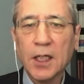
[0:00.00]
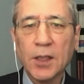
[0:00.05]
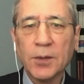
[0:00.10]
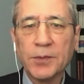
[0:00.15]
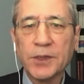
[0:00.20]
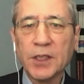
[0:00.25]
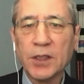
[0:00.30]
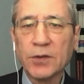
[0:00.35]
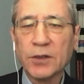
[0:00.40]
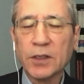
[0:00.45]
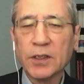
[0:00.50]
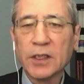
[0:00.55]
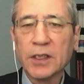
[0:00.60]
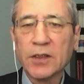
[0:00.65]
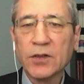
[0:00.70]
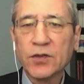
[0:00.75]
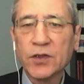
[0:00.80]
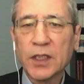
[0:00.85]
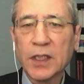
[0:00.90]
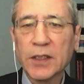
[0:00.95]
Um, you know, they're
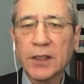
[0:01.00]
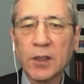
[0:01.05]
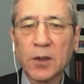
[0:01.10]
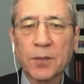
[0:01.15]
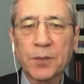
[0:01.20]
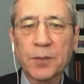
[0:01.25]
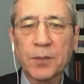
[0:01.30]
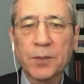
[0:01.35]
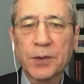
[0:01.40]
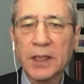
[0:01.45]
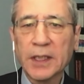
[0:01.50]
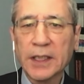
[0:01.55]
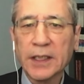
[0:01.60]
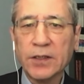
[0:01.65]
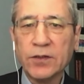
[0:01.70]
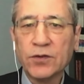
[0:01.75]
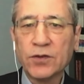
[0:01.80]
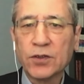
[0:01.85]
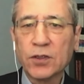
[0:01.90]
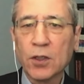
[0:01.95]
going to send their
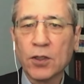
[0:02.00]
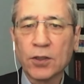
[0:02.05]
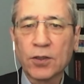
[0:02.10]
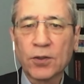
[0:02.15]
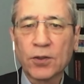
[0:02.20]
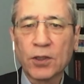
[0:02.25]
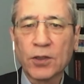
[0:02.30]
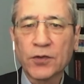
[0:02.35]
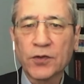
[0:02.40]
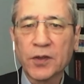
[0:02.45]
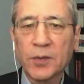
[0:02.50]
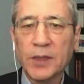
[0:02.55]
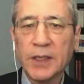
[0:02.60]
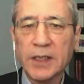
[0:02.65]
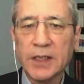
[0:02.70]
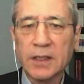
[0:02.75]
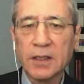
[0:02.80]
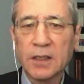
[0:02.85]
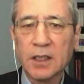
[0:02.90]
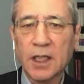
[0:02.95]
planes across the
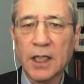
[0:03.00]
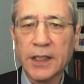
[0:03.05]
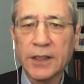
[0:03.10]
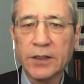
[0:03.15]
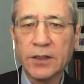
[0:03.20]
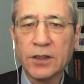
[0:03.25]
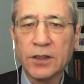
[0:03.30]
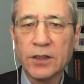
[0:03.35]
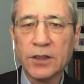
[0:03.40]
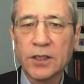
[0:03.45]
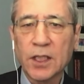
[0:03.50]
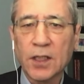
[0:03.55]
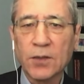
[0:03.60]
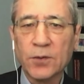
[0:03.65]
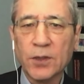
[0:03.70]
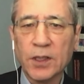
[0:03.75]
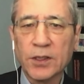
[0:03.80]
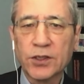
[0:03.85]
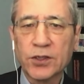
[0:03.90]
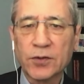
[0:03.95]
median line in the
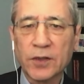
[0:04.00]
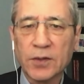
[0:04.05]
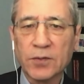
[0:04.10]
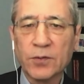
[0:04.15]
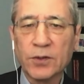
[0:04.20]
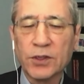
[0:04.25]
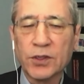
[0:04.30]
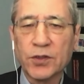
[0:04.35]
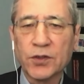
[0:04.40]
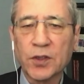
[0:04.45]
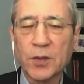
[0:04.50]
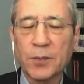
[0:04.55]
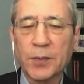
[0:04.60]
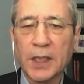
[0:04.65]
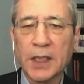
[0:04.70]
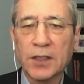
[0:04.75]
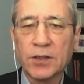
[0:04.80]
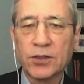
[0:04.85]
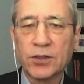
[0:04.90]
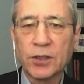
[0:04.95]
Taiwan Strait, which is the
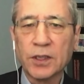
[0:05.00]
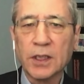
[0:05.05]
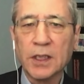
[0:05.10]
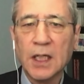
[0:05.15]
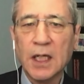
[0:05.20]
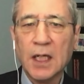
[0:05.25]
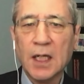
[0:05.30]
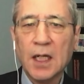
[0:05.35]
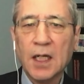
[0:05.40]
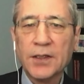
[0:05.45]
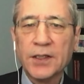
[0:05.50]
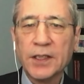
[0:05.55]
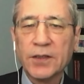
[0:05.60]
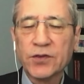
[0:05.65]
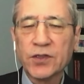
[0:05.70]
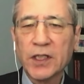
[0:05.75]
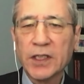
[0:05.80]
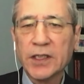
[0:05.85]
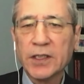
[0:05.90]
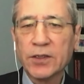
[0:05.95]
boundary They'll
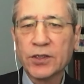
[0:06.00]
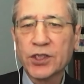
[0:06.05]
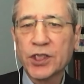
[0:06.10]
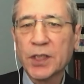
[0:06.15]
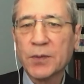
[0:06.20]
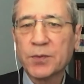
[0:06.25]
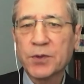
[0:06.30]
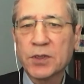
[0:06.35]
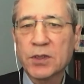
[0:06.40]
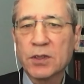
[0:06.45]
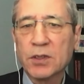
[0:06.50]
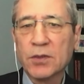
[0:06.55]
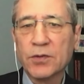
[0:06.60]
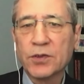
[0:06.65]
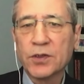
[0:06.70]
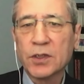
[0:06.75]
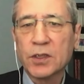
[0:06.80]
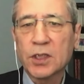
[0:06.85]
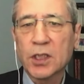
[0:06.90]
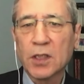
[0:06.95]
send their ships
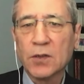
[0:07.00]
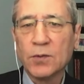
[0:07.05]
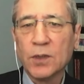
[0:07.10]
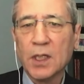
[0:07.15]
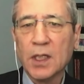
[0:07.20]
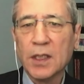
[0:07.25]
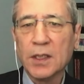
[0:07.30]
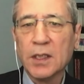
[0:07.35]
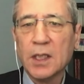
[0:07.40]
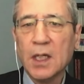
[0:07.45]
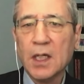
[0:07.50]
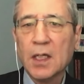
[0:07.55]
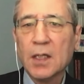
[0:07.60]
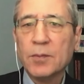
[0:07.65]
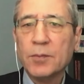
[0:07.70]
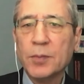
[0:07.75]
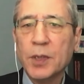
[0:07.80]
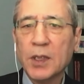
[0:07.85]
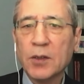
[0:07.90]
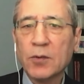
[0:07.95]
close to Taiwan.
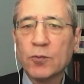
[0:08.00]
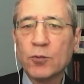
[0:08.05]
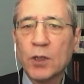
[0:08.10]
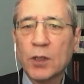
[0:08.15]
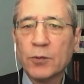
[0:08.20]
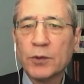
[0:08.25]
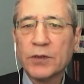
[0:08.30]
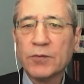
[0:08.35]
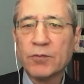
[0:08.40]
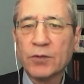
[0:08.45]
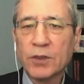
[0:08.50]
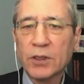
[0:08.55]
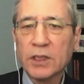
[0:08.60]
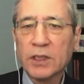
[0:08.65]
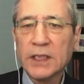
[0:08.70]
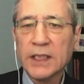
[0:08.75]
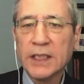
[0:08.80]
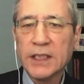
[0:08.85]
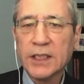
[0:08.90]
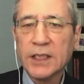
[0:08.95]
But what we
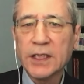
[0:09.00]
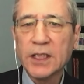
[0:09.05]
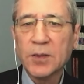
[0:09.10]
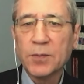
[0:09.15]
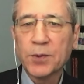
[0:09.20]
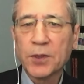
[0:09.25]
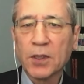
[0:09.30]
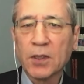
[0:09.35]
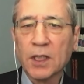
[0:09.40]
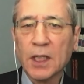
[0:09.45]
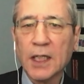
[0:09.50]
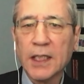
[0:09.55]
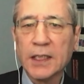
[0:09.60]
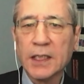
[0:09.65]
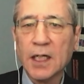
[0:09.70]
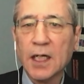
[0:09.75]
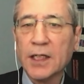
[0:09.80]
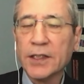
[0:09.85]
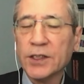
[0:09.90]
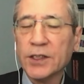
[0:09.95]
really need to keep our eye
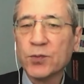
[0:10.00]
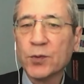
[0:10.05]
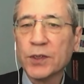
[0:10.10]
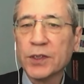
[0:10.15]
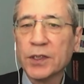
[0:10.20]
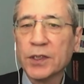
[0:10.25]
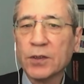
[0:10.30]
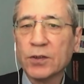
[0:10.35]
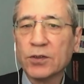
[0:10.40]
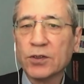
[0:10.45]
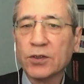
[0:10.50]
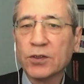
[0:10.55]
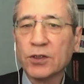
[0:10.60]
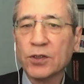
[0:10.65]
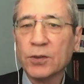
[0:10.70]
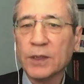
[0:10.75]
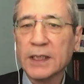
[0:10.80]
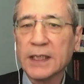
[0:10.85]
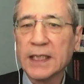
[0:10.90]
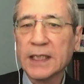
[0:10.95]
on is what they're
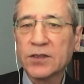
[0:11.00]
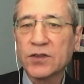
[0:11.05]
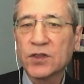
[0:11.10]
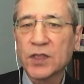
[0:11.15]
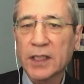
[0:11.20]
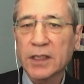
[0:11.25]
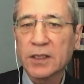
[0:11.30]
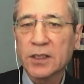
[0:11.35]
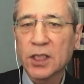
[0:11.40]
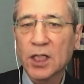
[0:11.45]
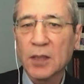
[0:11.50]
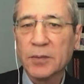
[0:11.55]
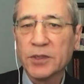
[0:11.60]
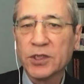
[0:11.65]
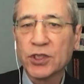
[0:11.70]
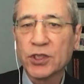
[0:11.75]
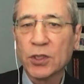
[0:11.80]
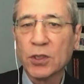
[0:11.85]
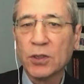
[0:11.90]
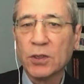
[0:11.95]
doing at Second Thomas
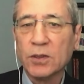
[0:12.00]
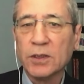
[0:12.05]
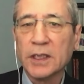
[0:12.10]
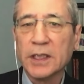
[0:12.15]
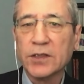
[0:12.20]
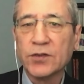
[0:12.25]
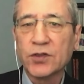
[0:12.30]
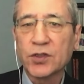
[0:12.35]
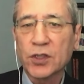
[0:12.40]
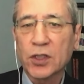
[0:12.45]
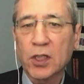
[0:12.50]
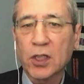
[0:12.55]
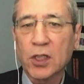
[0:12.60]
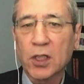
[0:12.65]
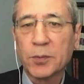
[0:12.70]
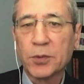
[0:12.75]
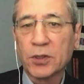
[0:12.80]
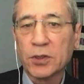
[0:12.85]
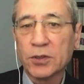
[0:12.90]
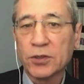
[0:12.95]
Shoal and
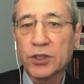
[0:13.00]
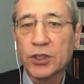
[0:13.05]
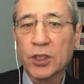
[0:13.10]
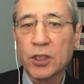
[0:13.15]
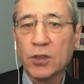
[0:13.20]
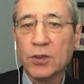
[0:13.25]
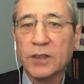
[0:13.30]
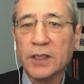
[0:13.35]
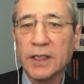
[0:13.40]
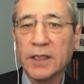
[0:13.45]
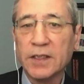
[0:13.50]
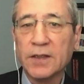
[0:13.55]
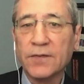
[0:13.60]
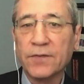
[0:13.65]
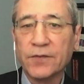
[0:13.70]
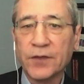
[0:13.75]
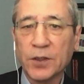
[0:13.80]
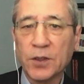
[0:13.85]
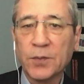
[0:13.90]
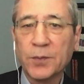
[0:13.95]
Scarborough Shoal in the
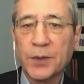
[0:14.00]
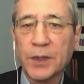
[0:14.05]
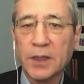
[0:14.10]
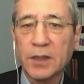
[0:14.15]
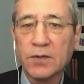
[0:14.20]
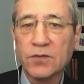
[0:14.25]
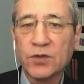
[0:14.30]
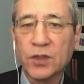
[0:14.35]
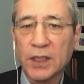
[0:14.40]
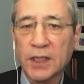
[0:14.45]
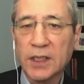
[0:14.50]
Philippines